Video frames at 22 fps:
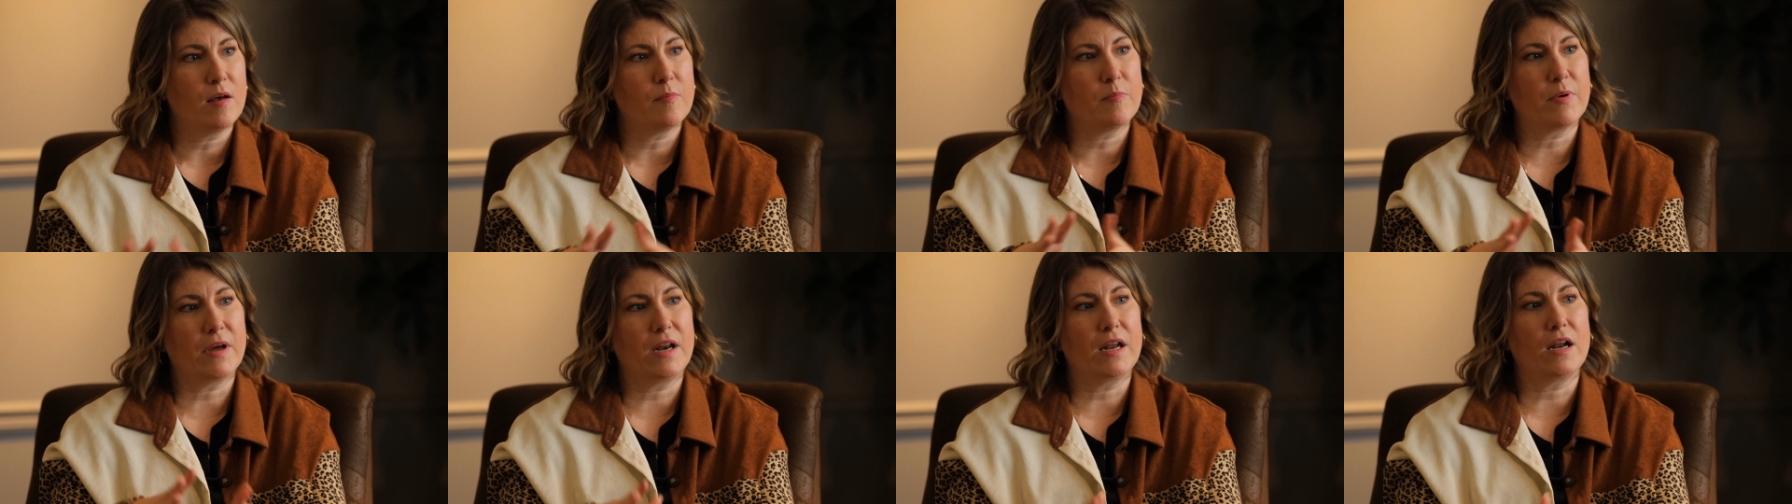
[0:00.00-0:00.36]

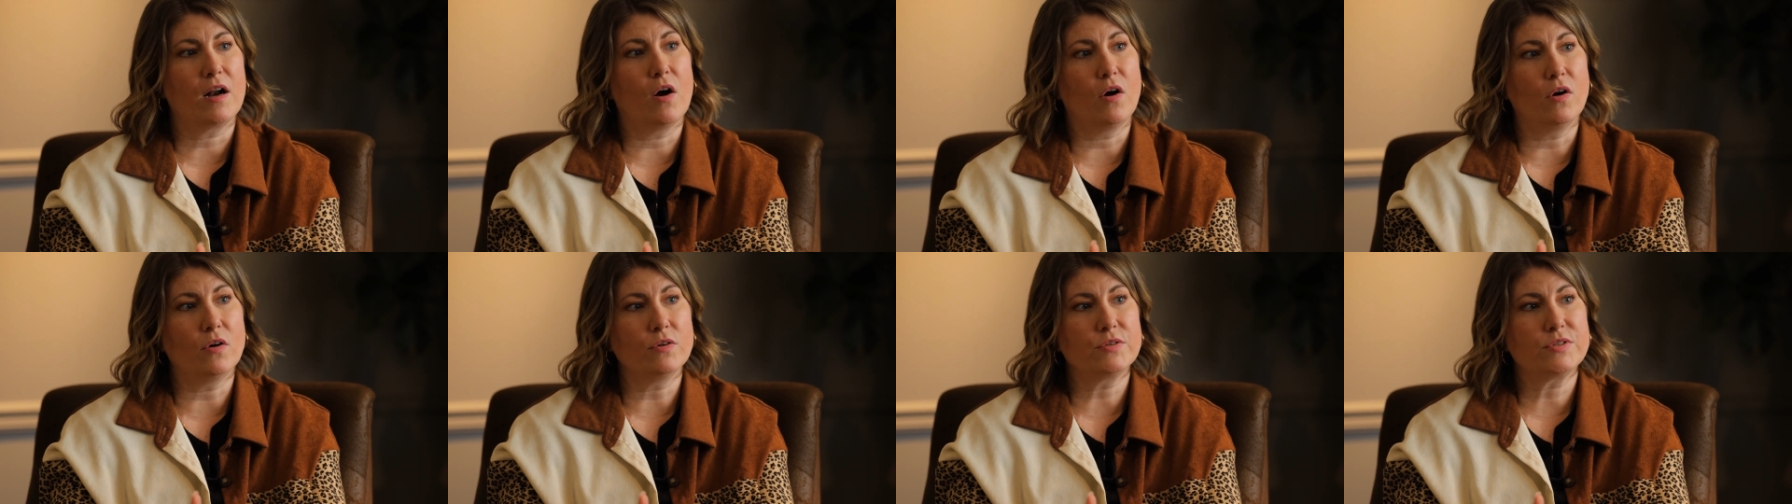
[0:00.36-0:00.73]
but
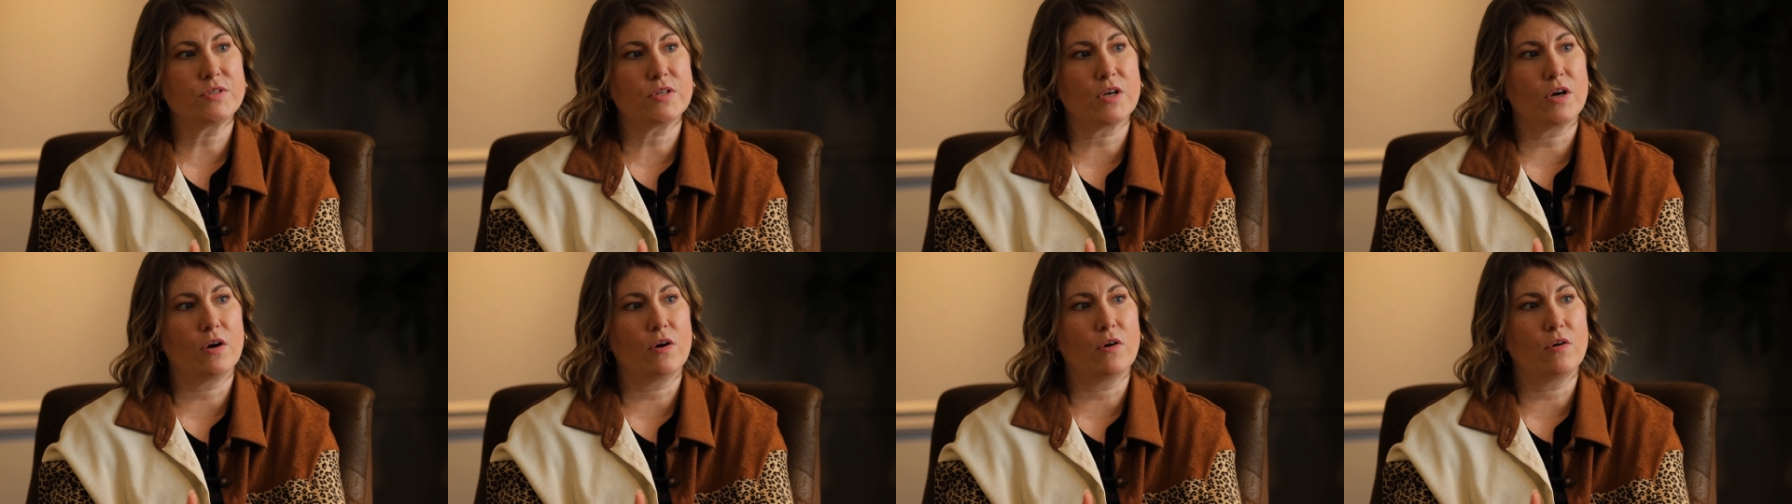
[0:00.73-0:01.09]
it
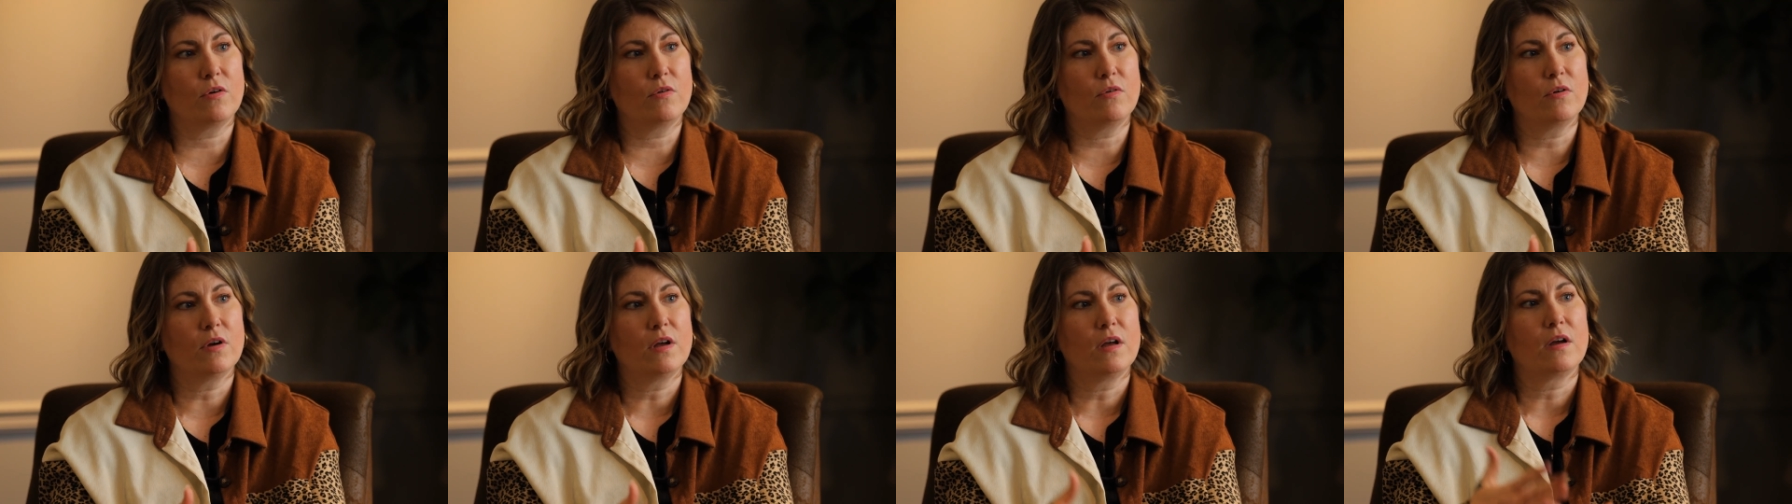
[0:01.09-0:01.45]

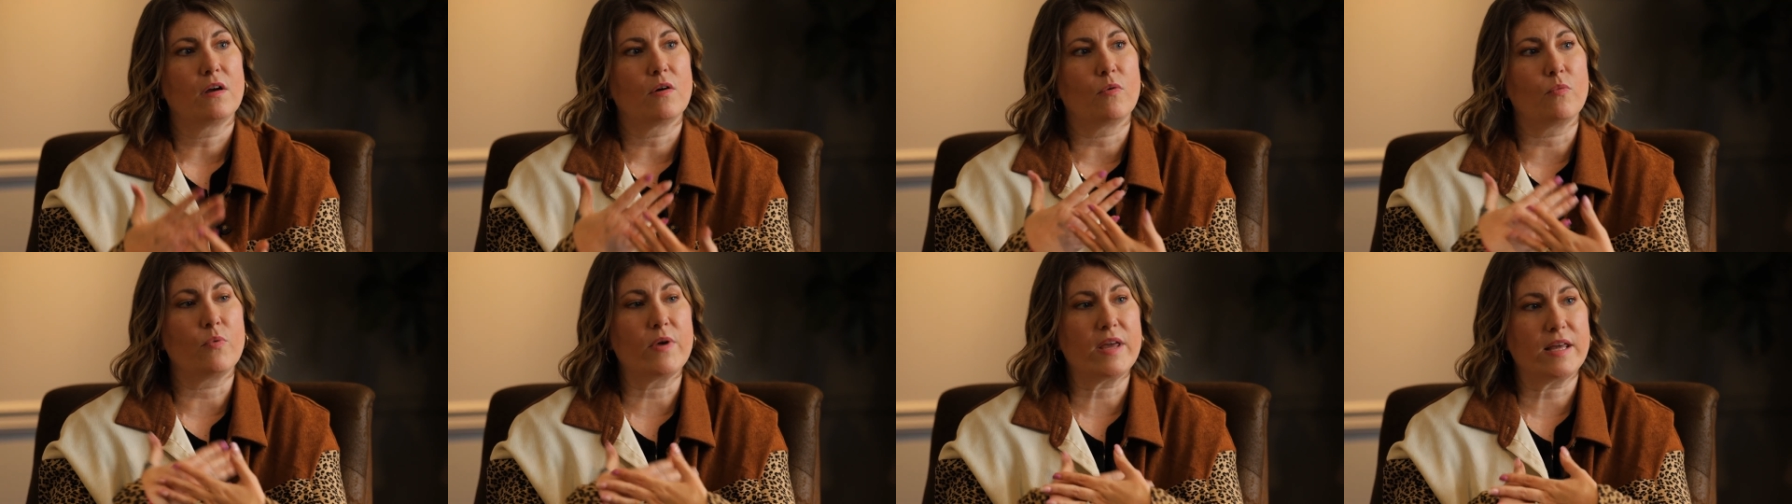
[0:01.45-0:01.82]
also
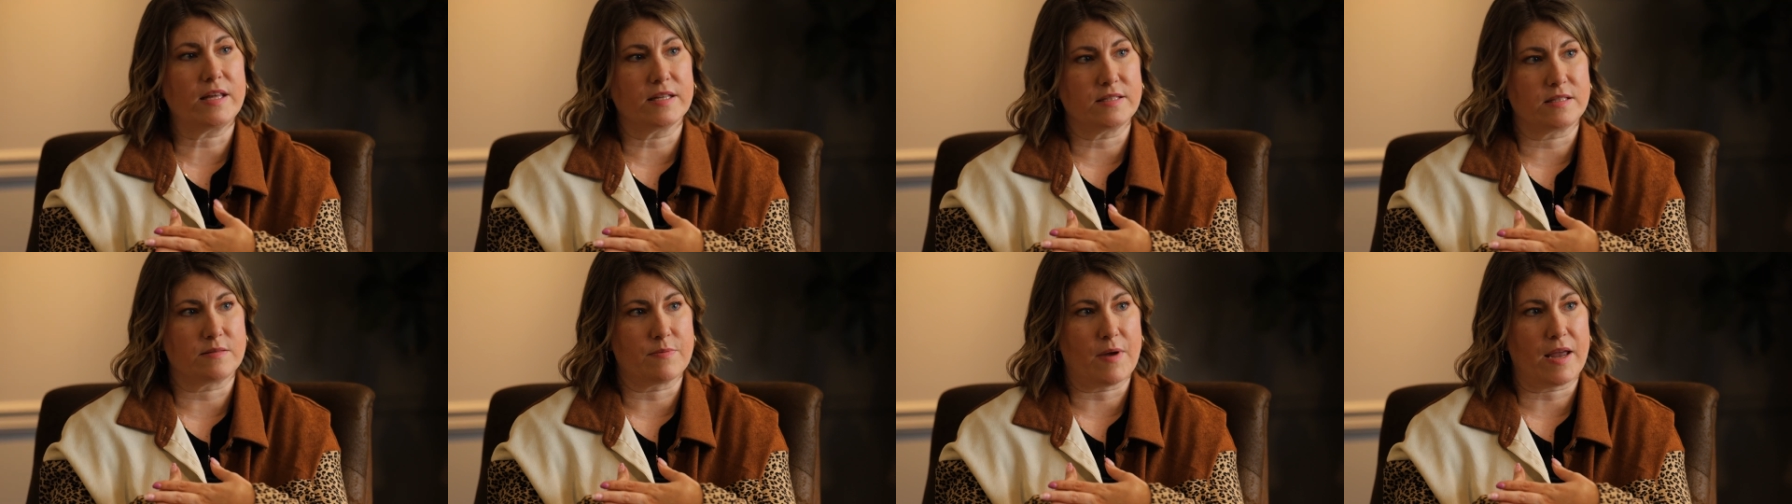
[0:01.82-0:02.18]

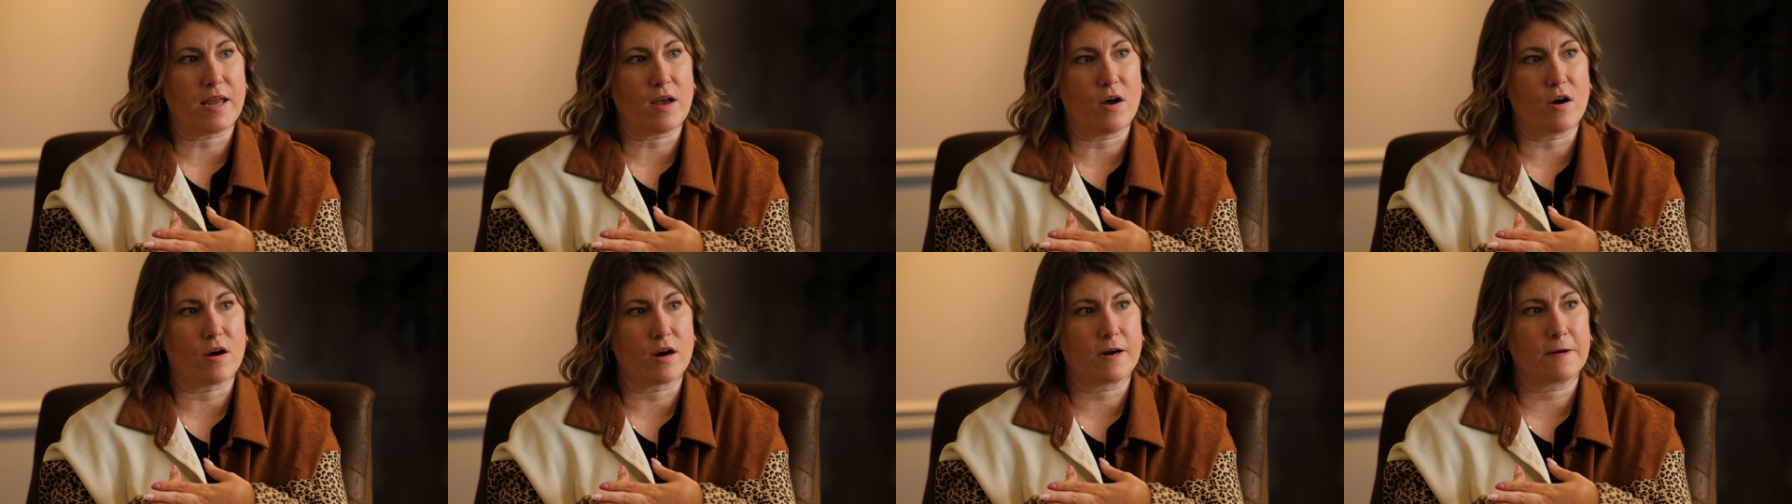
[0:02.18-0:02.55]
weakens my
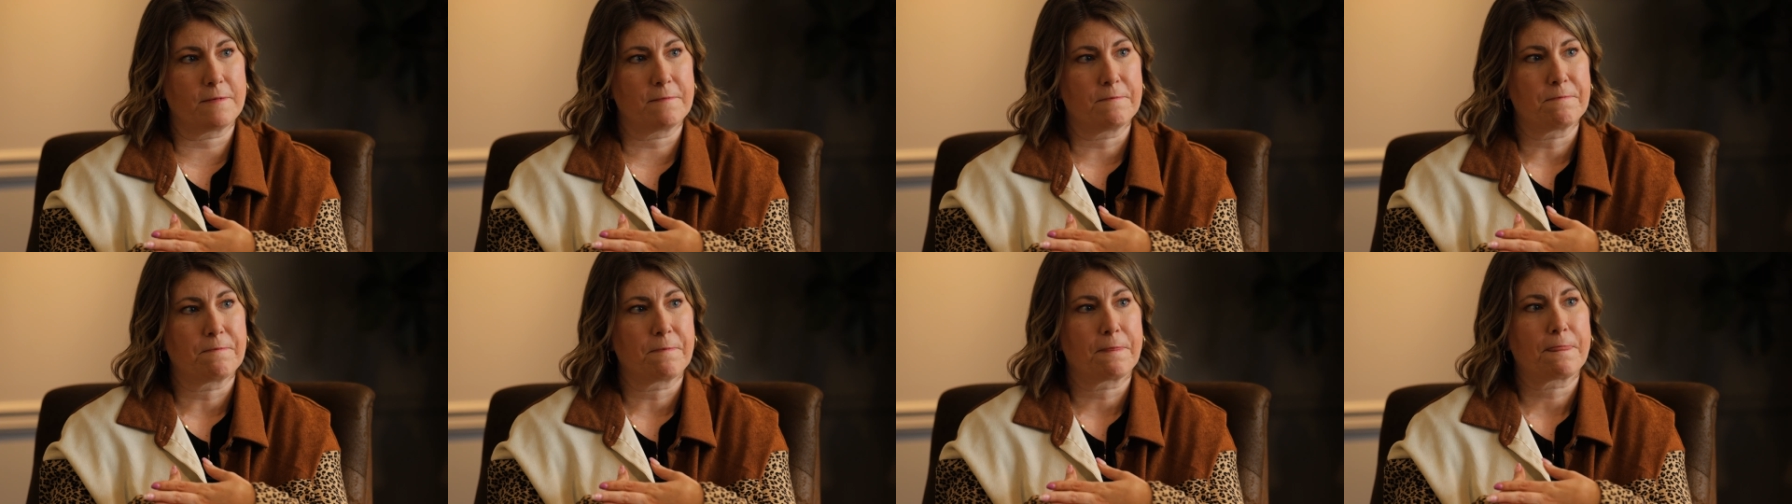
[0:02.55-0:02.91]
heart.